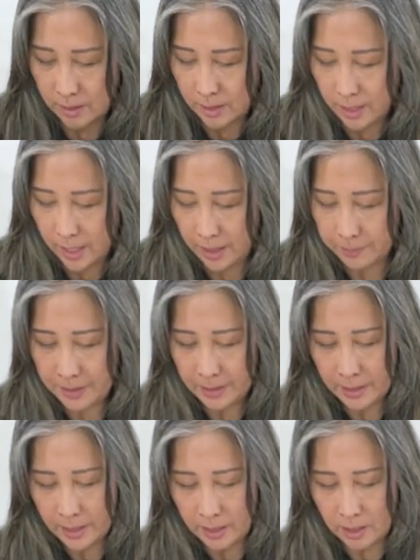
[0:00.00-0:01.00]
Happy
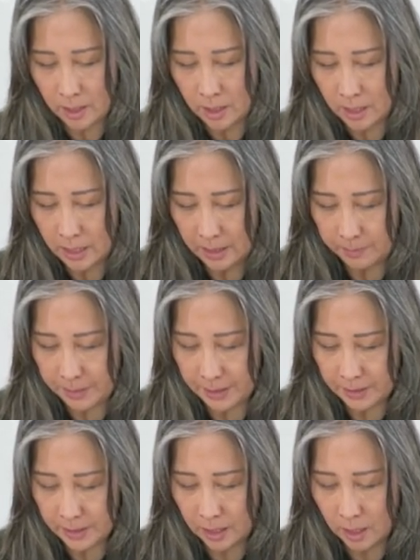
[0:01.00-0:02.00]
that I
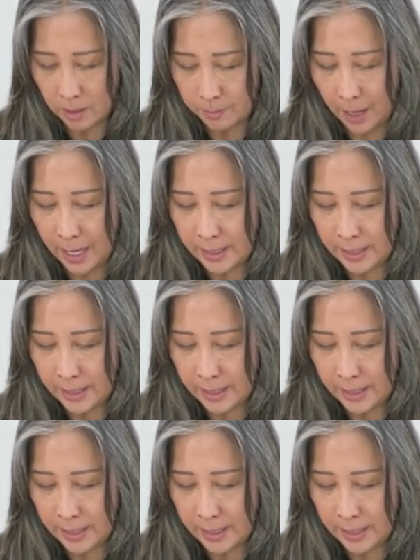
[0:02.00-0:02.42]
picked it up.